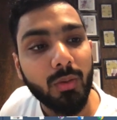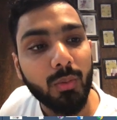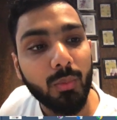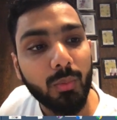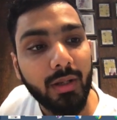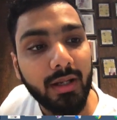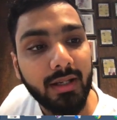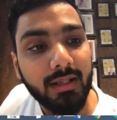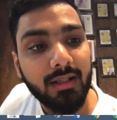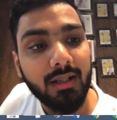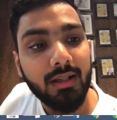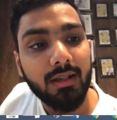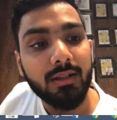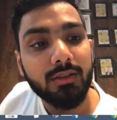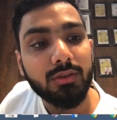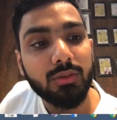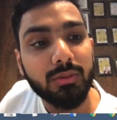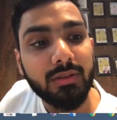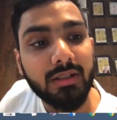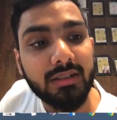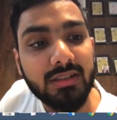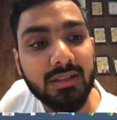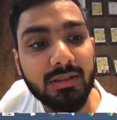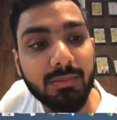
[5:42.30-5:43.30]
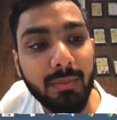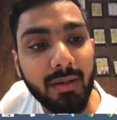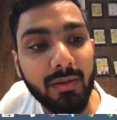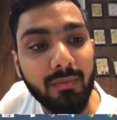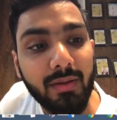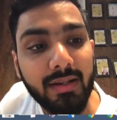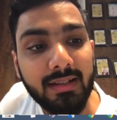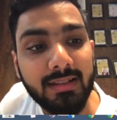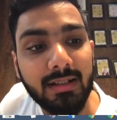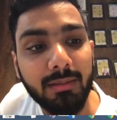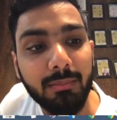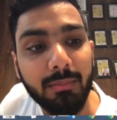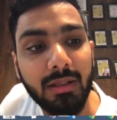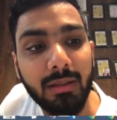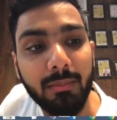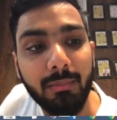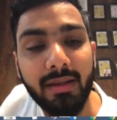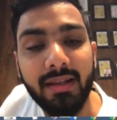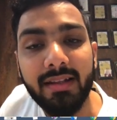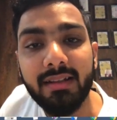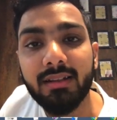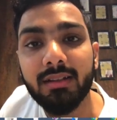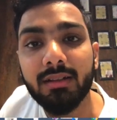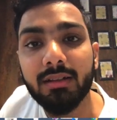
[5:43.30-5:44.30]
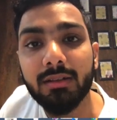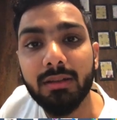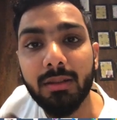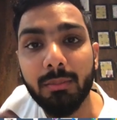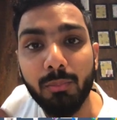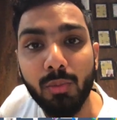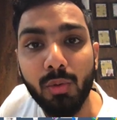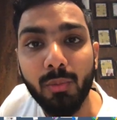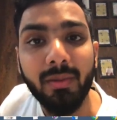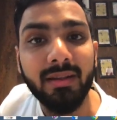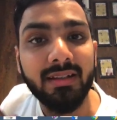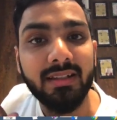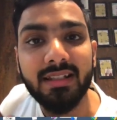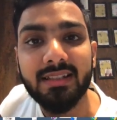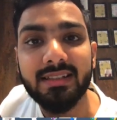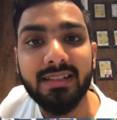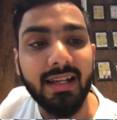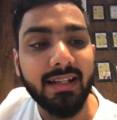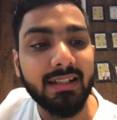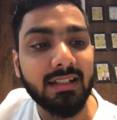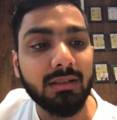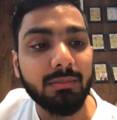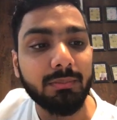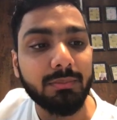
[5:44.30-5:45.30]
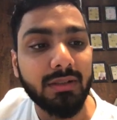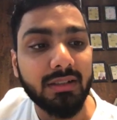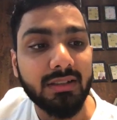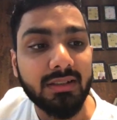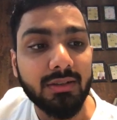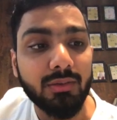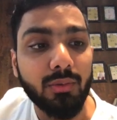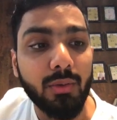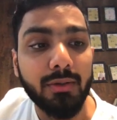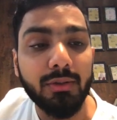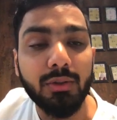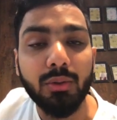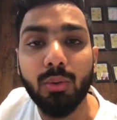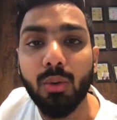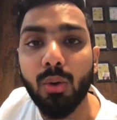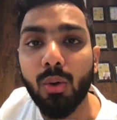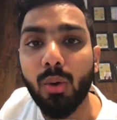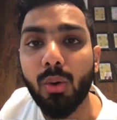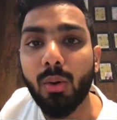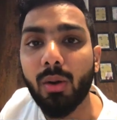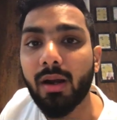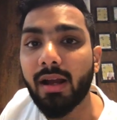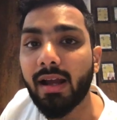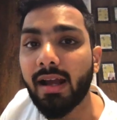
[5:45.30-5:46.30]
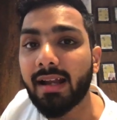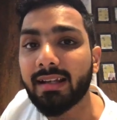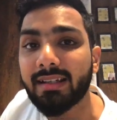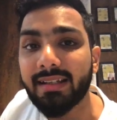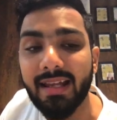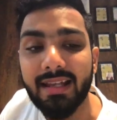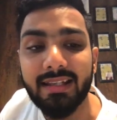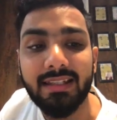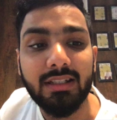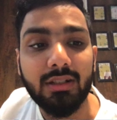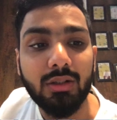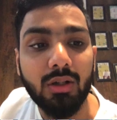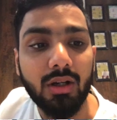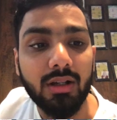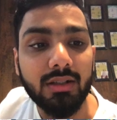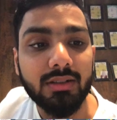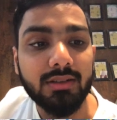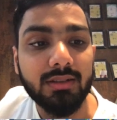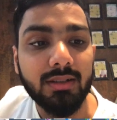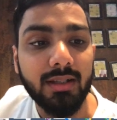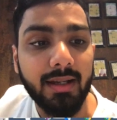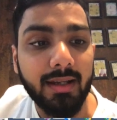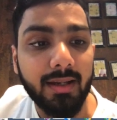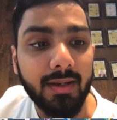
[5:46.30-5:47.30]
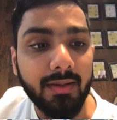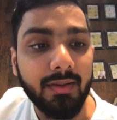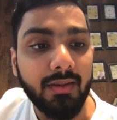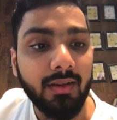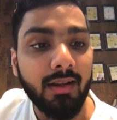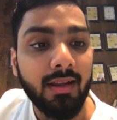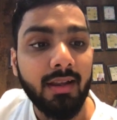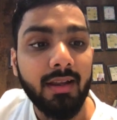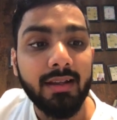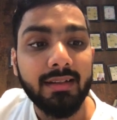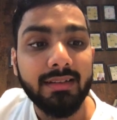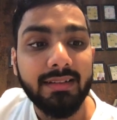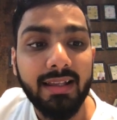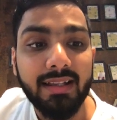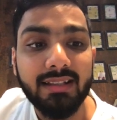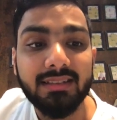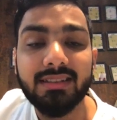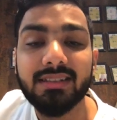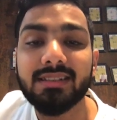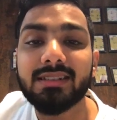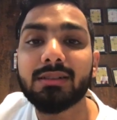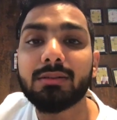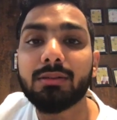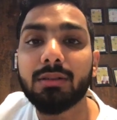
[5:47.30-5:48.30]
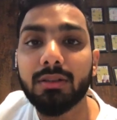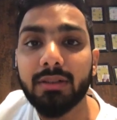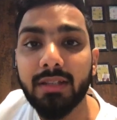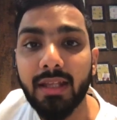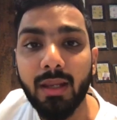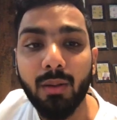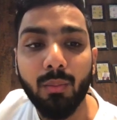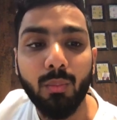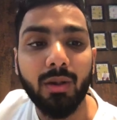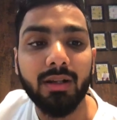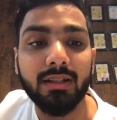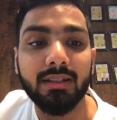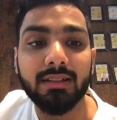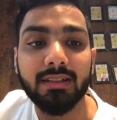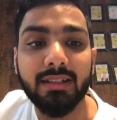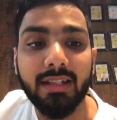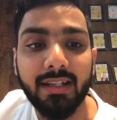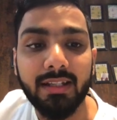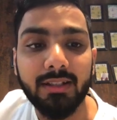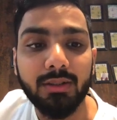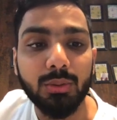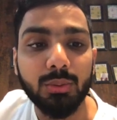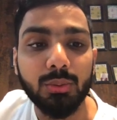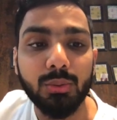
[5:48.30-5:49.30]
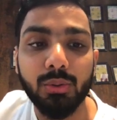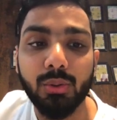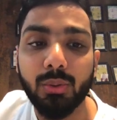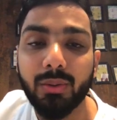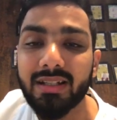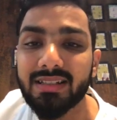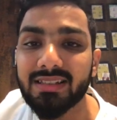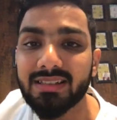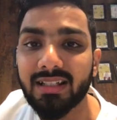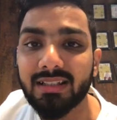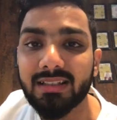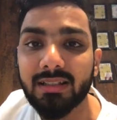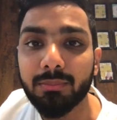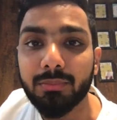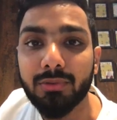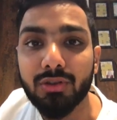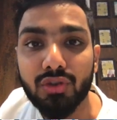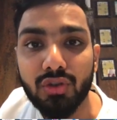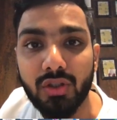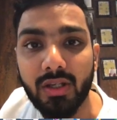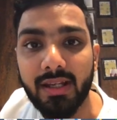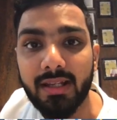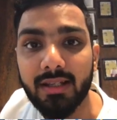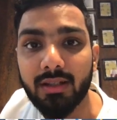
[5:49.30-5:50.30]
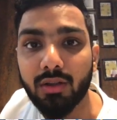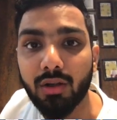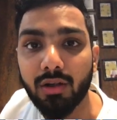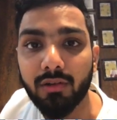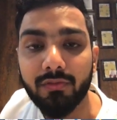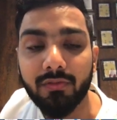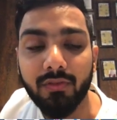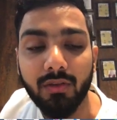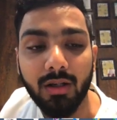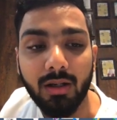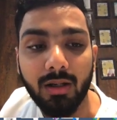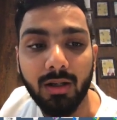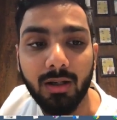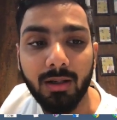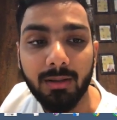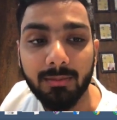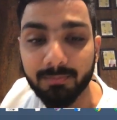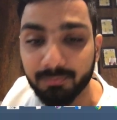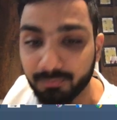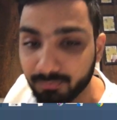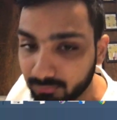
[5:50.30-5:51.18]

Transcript: right so this is my welcome email the moment they sign up this is going to go at any cost right next is day one day two you can set up the chain of uh,